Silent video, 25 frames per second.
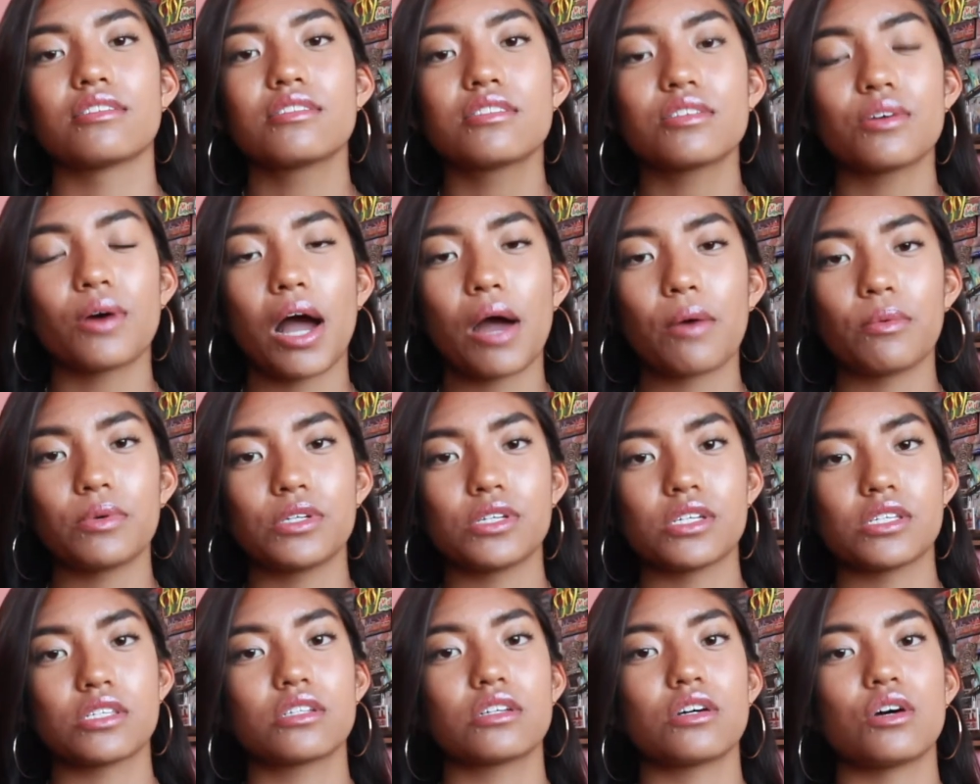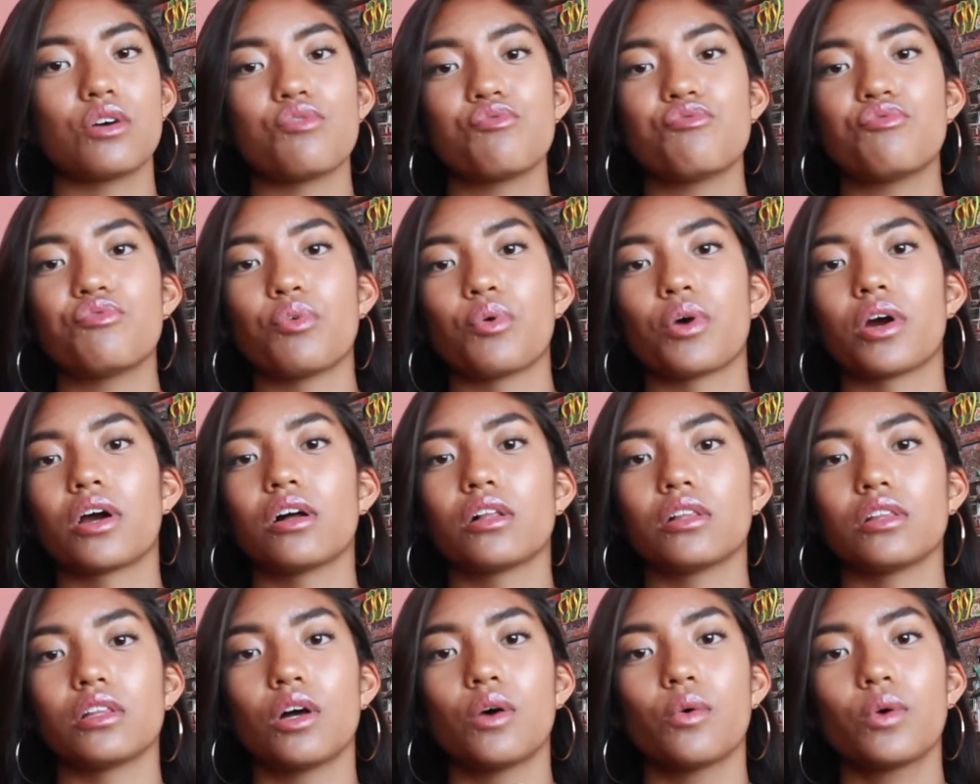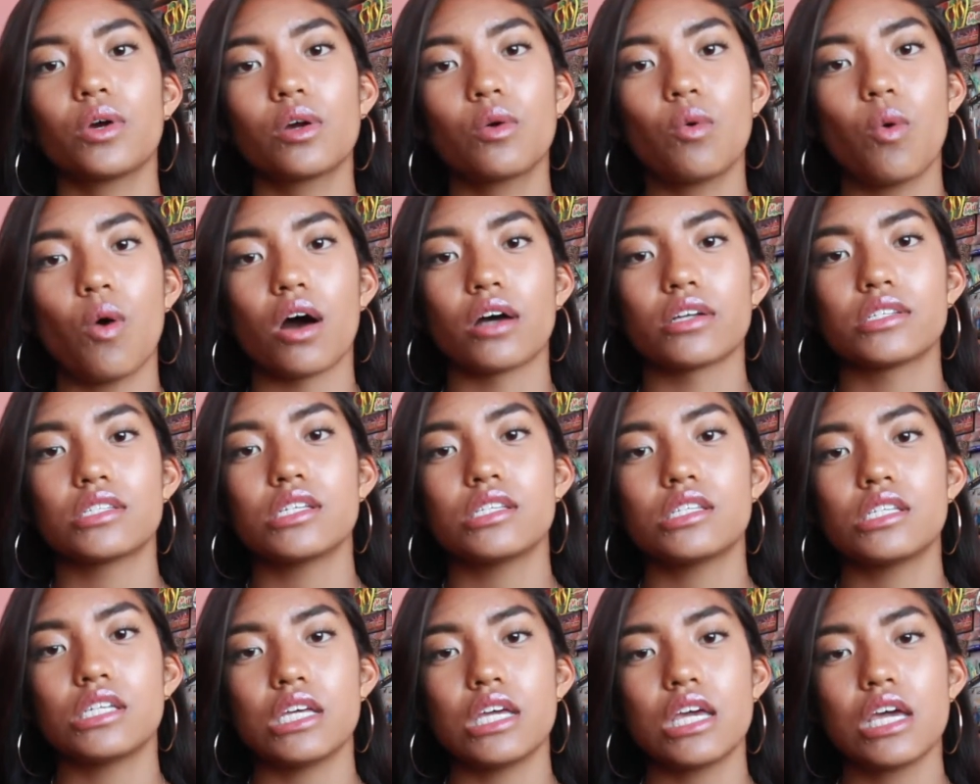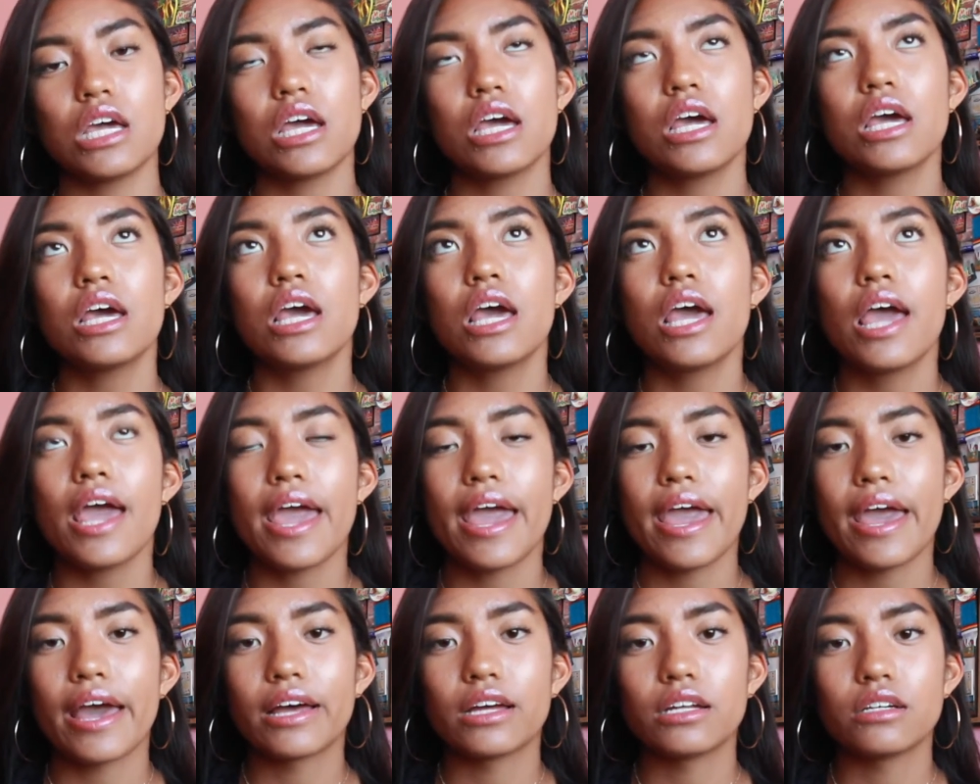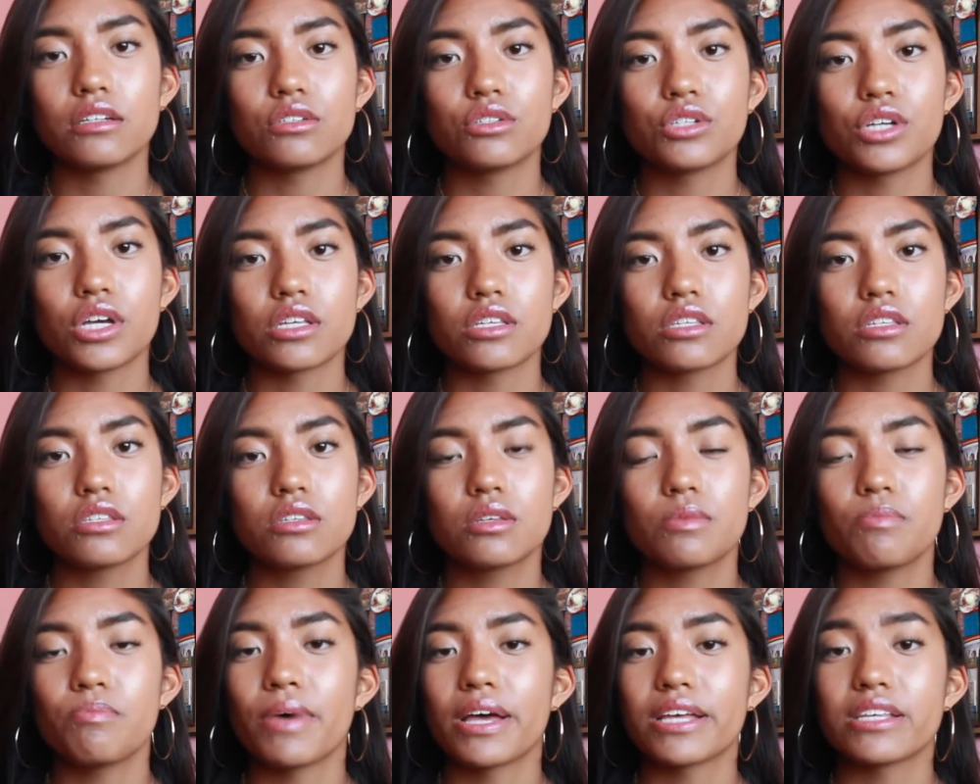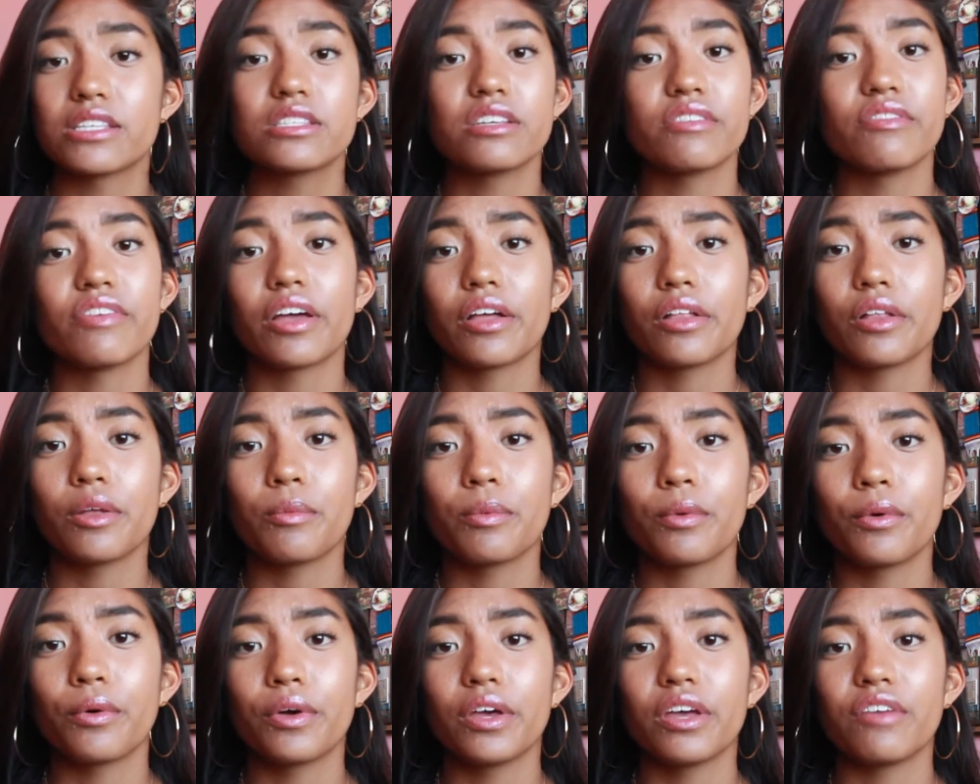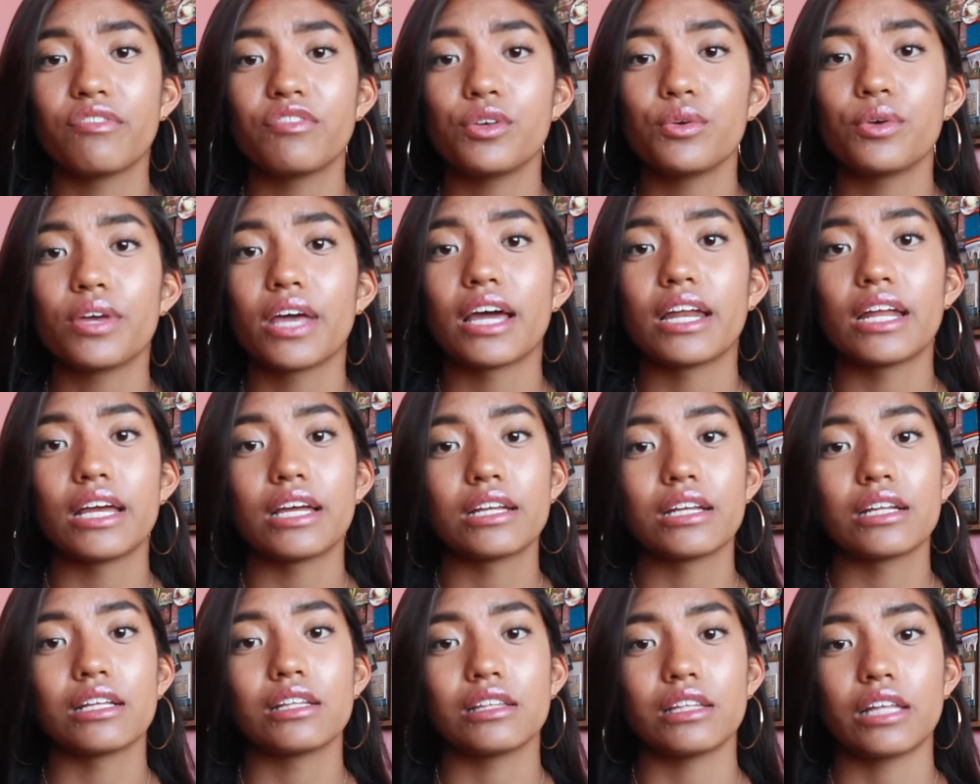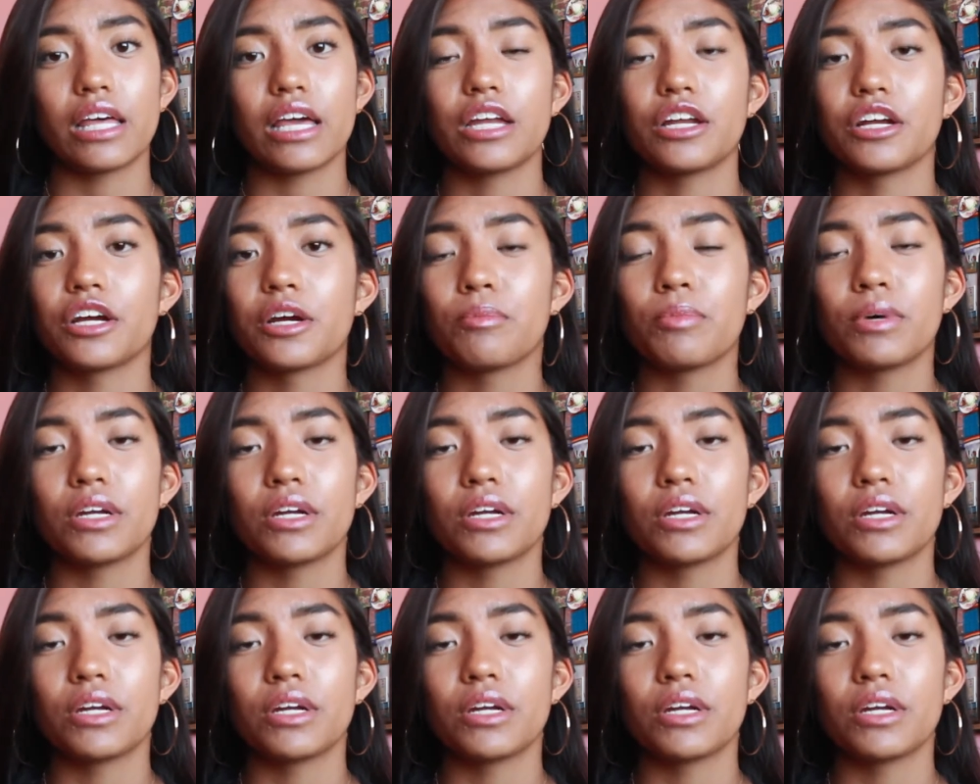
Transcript: So I would just go for a lower quantity and just best available if you get in later.